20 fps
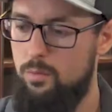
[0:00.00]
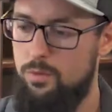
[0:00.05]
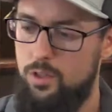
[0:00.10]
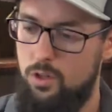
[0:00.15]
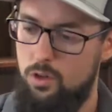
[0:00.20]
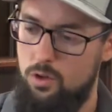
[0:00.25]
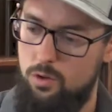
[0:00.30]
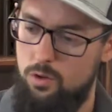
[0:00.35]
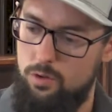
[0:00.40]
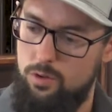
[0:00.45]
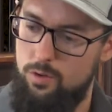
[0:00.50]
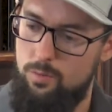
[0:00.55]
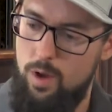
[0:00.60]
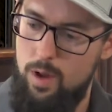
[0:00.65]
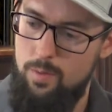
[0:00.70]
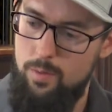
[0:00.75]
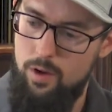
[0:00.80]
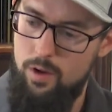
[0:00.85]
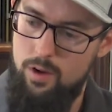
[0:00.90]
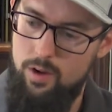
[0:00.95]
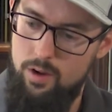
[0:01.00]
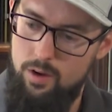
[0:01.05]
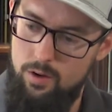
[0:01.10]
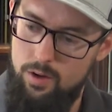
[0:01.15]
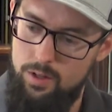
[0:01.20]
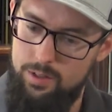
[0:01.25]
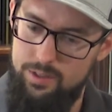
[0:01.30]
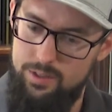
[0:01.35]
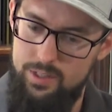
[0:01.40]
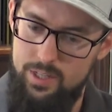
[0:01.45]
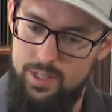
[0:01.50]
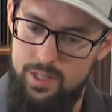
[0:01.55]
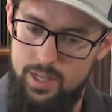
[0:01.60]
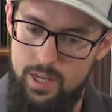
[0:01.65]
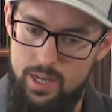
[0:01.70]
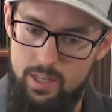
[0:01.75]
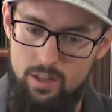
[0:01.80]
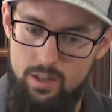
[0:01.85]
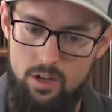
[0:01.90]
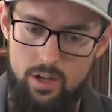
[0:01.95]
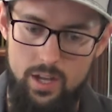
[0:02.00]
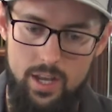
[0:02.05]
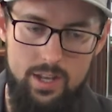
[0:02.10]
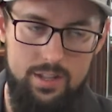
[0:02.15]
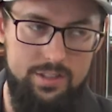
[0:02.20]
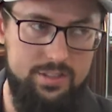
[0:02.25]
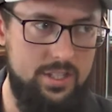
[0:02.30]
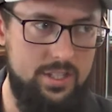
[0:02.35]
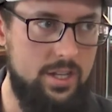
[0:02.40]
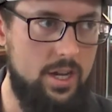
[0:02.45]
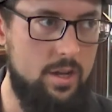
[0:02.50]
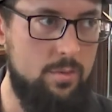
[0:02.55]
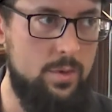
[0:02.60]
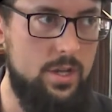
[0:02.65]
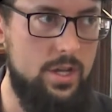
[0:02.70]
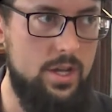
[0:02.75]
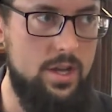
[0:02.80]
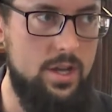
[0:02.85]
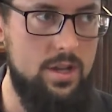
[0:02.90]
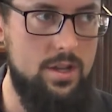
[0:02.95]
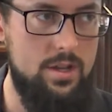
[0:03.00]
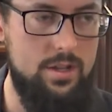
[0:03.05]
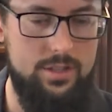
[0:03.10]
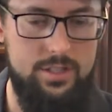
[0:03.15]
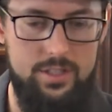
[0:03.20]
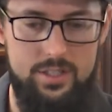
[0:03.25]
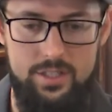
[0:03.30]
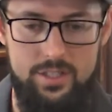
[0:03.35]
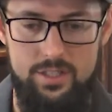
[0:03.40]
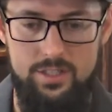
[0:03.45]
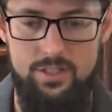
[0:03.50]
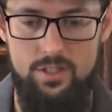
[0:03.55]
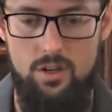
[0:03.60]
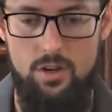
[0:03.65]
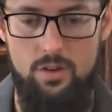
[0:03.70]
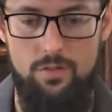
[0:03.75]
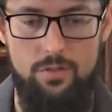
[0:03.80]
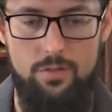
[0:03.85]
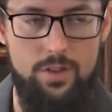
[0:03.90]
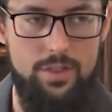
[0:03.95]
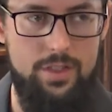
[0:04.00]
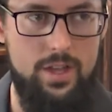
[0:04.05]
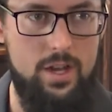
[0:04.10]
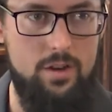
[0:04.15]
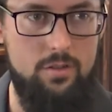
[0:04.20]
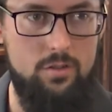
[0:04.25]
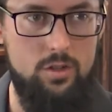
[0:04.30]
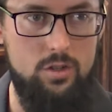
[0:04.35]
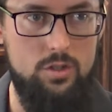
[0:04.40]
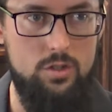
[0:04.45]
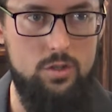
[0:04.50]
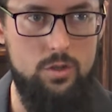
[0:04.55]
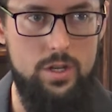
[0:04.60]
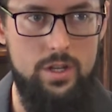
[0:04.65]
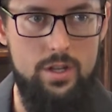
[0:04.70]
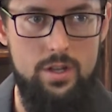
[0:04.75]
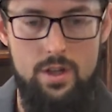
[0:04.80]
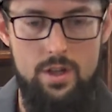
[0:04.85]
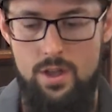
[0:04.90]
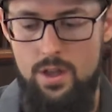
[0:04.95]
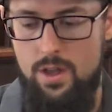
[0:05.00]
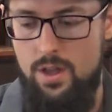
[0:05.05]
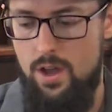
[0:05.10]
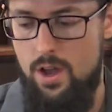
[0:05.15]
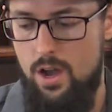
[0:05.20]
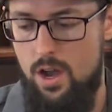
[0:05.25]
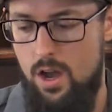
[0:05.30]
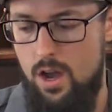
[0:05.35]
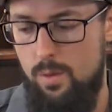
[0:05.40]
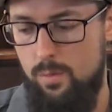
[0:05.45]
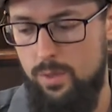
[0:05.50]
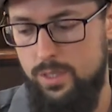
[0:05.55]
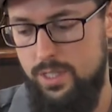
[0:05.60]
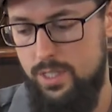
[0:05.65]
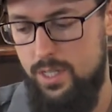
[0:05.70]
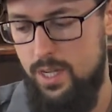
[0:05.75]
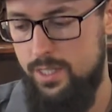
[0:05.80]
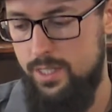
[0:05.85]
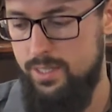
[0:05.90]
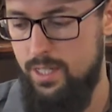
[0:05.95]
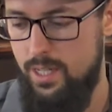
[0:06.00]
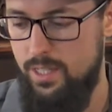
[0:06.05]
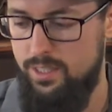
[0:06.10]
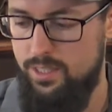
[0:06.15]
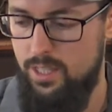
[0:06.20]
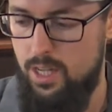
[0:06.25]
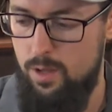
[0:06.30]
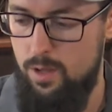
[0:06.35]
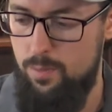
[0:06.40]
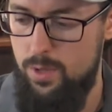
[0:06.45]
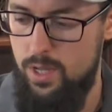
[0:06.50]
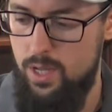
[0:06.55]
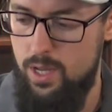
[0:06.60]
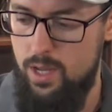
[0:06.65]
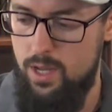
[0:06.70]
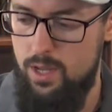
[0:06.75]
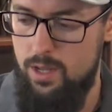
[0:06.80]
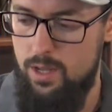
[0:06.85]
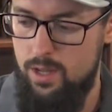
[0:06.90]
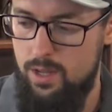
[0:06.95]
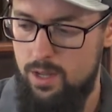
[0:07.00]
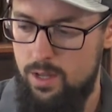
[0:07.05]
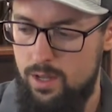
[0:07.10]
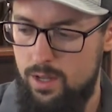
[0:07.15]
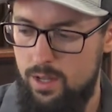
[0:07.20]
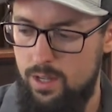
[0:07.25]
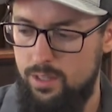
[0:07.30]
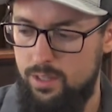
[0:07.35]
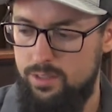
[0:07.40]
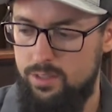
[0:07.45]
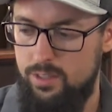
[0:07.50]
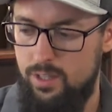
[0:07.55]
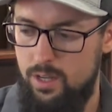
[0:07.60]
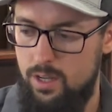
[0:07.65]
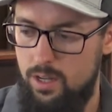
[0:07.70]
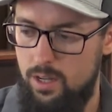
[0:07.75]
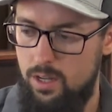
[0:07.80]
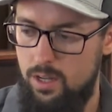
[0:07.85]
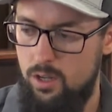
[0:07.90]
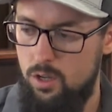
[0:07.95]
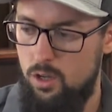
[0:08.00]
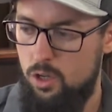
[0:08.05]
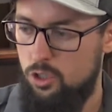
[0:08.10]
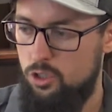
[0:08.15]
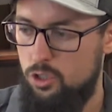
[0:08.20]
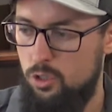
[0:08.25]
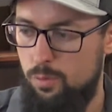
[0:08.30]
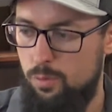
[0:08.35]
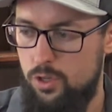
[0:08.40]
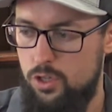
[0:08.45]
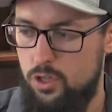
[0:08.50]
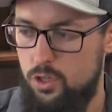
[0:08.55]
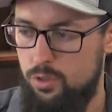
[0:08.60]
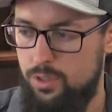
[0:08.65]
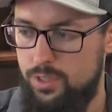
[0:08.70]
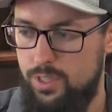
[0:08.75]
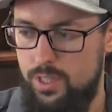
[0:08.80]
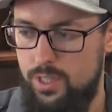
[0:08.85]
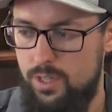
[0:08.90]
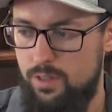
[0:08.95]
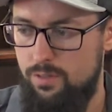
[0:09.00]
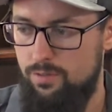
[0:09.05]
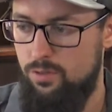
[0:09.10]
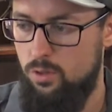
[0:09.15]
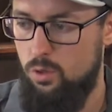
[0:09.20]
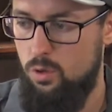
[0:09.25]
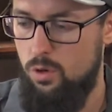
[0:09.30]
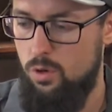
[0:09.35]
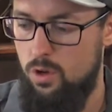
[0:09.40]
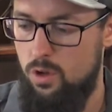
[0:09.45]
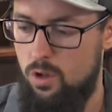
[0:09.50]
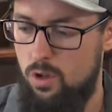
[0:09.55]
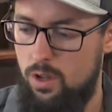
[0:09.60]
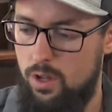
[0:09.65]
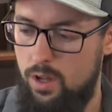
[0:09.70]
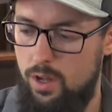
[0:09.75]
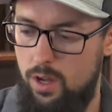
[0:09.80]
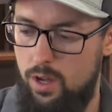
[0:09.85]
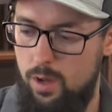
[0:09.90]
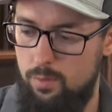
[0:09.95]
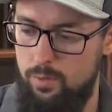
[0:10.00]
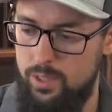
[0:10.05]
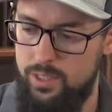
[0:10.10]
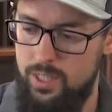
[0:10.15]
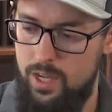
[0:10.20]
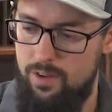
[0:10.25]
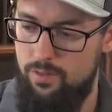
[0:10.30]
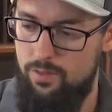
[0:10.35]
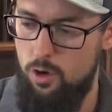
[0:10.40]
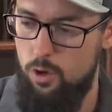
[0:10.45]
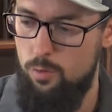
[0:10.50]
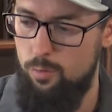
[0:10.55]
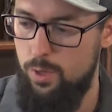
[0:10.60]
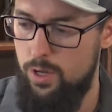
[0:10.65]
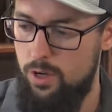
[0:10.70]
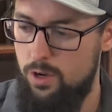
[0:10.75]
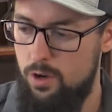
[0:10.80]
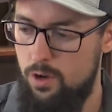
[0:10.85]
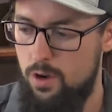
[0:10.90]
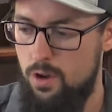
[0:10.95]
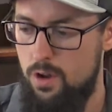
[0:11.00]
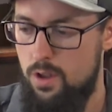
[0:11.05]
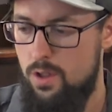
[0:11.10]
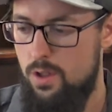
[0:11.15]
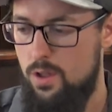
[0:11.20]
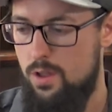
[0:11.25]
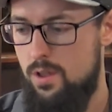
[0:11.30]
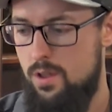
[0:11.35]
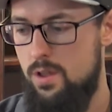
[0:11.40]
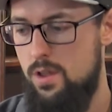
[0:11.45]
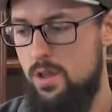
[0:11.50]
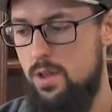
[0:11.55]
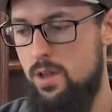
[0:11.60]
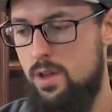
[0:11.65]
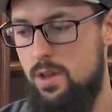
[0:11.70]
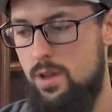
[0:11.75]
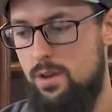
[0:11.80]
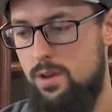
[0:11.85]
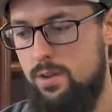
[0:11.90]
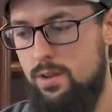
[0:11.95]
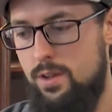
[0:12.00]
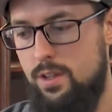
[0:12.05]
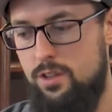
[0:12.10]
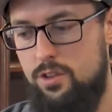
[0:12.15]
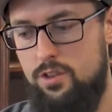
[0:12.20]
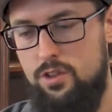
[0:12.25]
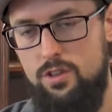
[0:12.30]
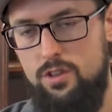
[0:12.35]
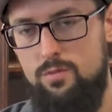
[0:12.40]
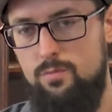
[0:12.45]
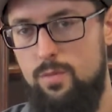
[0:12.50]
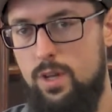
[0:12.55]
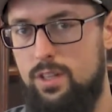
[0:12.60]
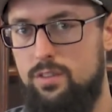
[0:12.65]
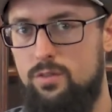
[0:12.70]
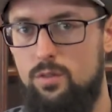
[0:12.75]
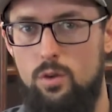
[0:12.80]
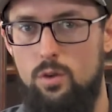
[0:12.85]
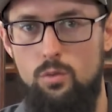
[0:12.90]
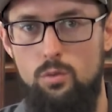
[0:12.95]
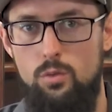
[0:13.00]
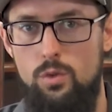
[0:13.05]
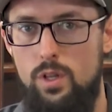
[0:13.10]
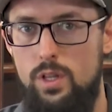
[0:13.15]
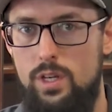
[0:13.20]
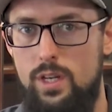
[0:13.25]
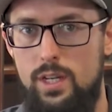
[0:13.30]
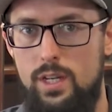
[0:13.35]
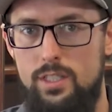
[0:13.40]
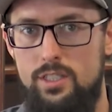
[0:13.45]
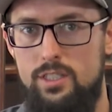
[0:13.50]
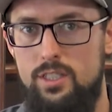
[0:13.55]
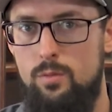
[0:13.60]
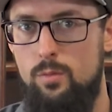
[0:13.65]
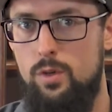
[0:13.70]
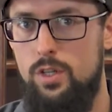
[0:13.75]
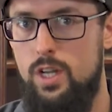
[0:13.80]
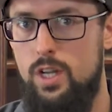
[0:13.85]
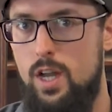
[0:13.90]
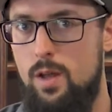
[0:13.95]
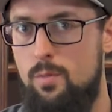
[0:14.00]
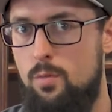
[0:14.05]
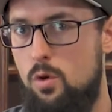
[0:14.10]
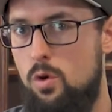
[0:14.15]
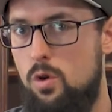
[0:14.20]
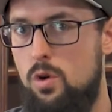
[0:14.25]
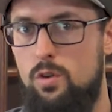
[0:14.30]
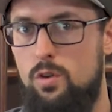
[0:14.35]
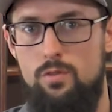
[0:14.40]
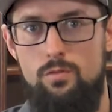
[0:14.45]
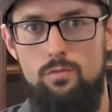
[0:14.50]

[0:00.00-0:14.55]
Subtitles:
So my beer here is the Headlock Hazy IPA. This is our 5th anniversary. It's a nice hazy IPA. It's super juicy and floral. It's not very bitter, and it just makes for a really nice summertime or